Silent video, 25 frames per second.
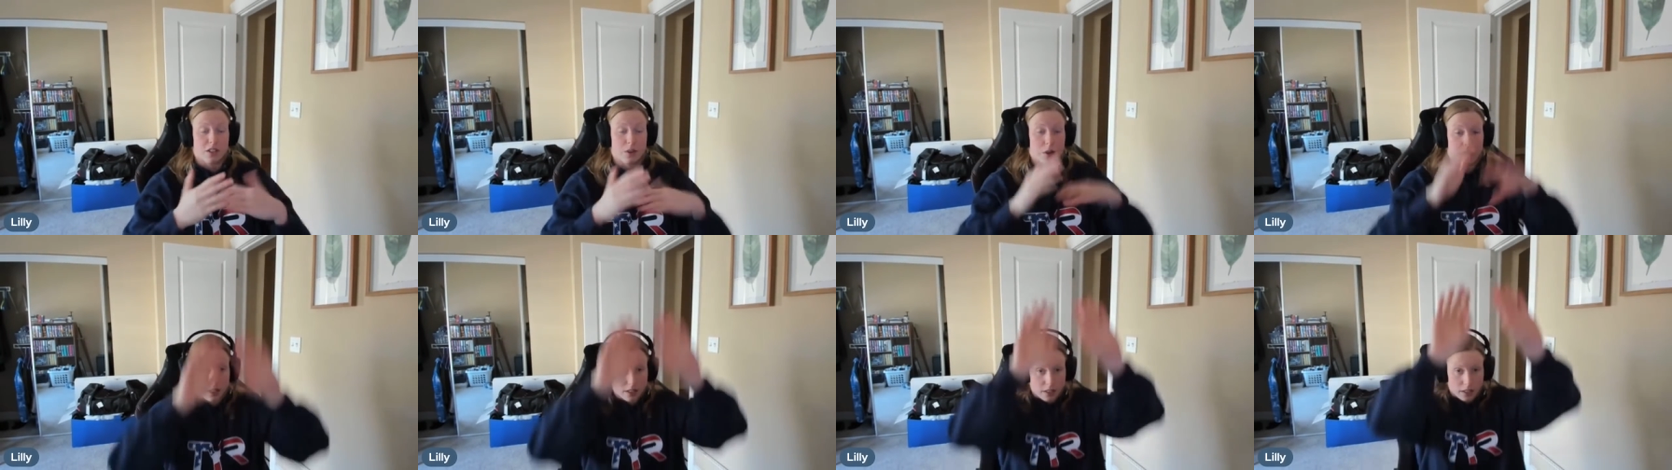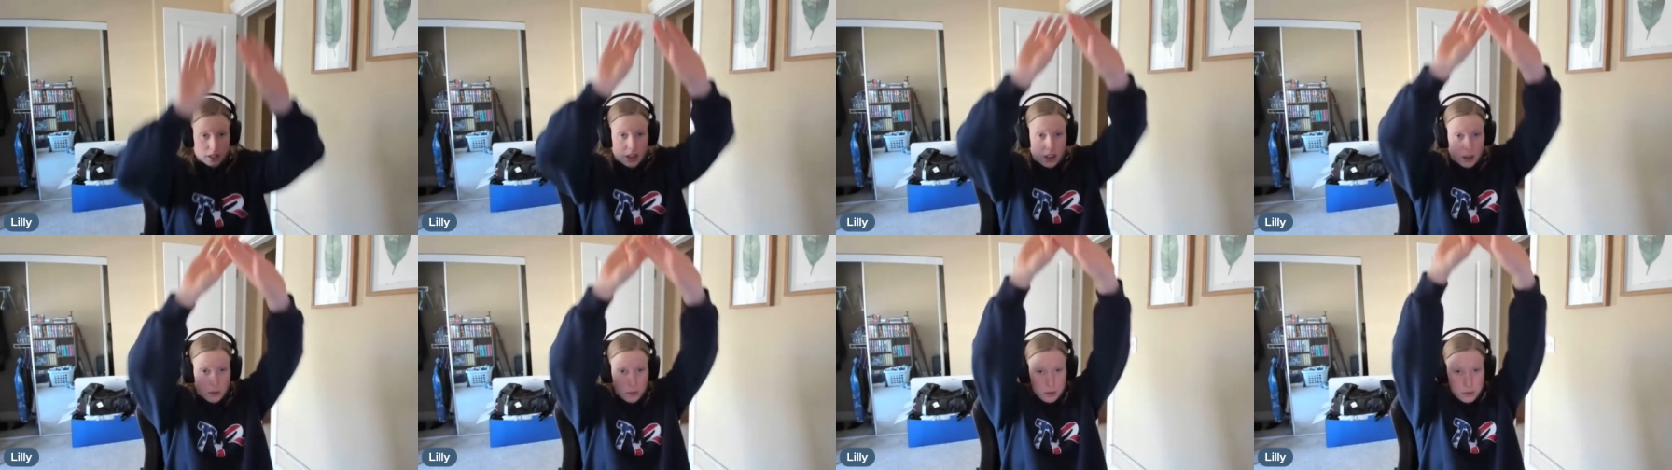So I
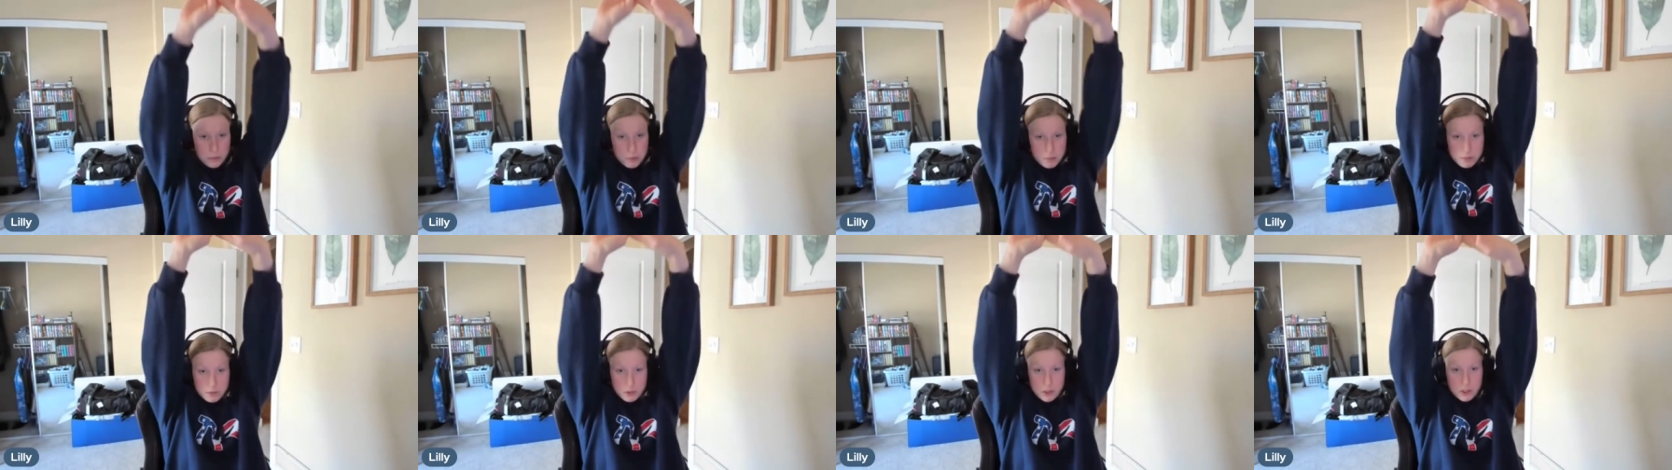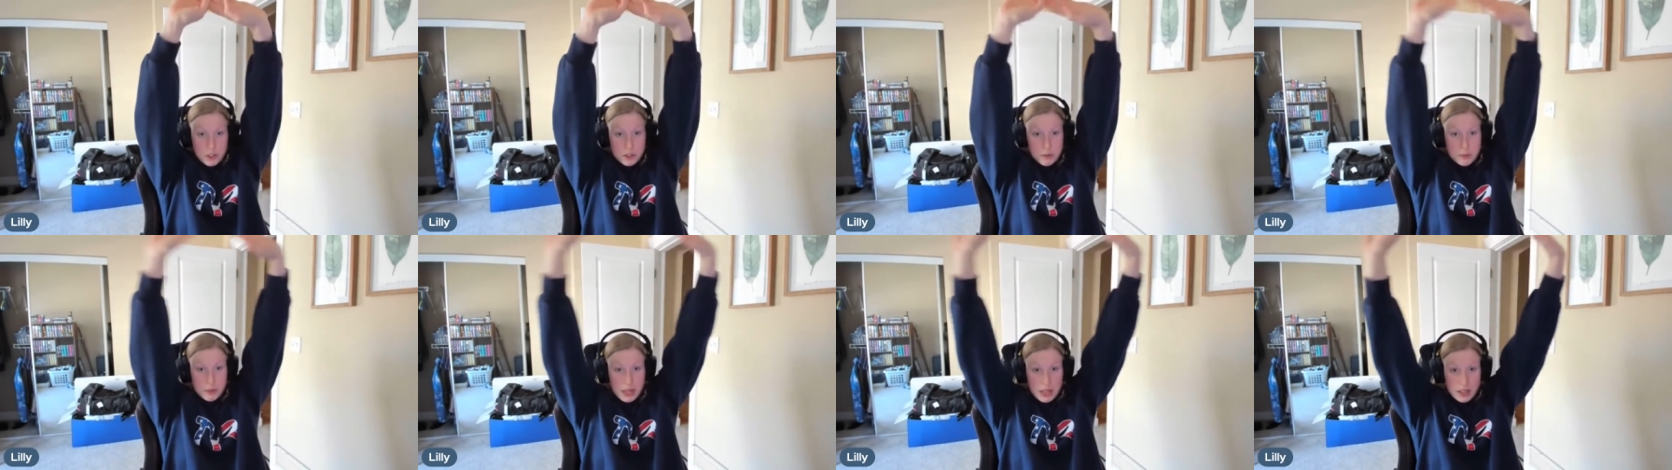I would
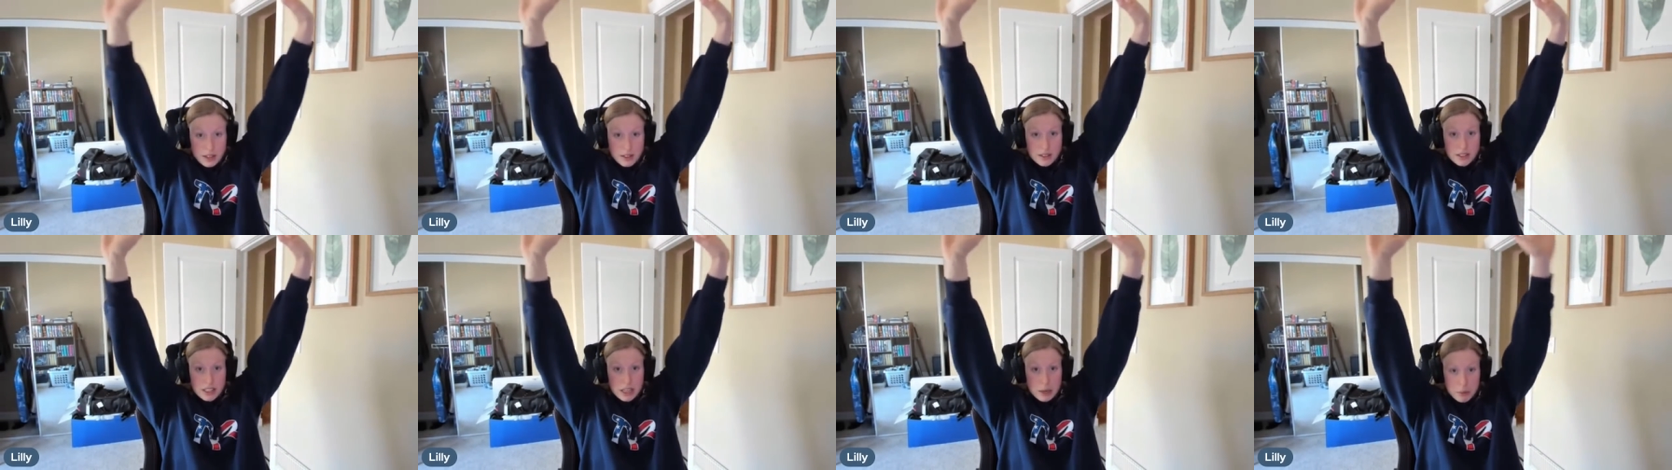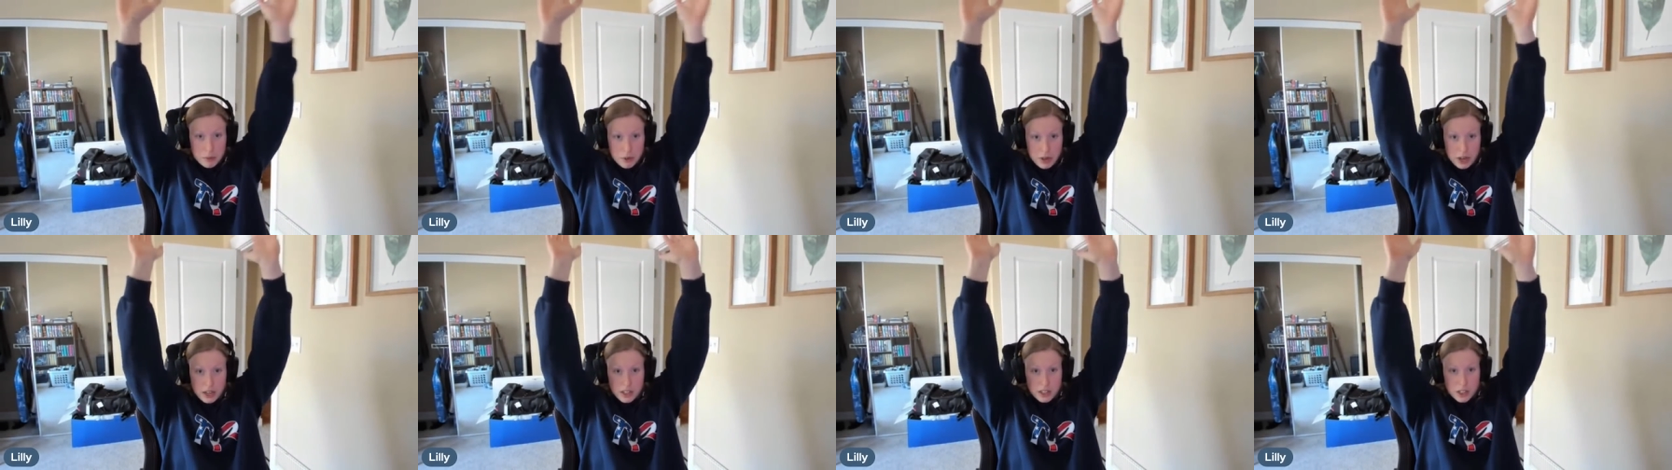streamline,
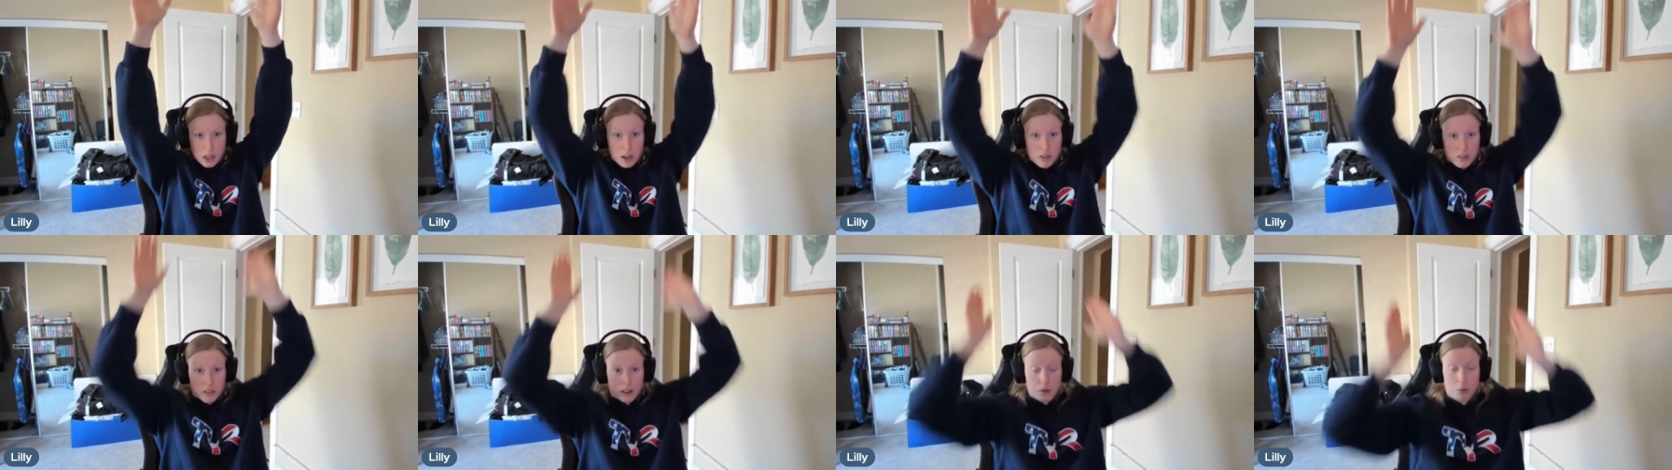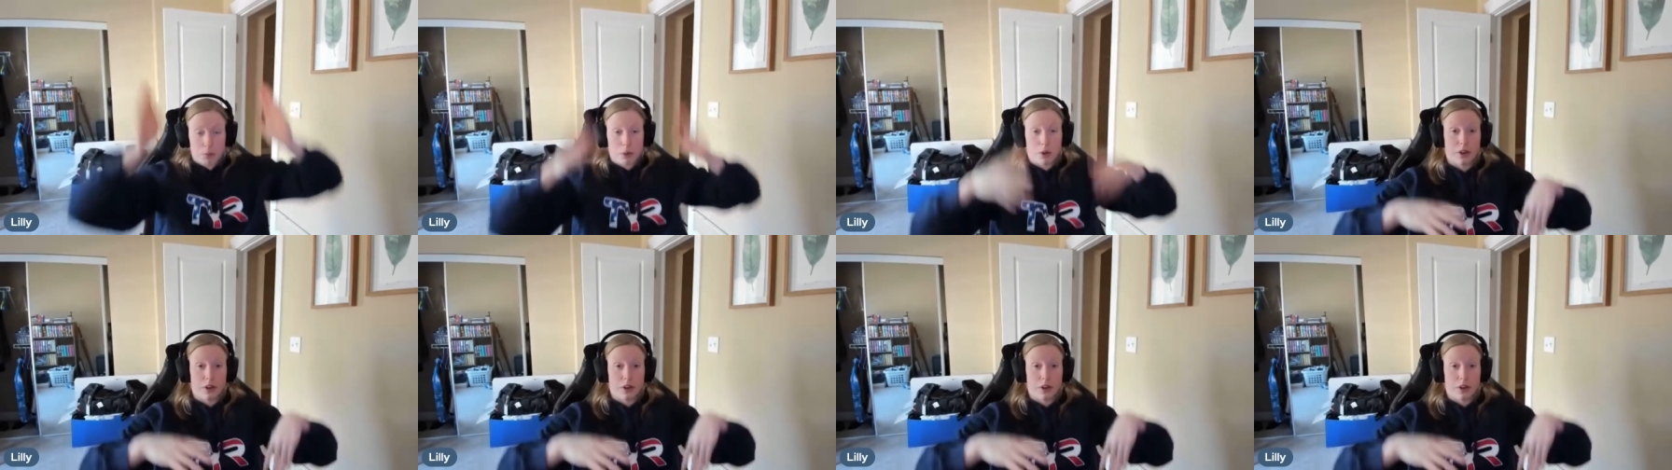separate dolphin,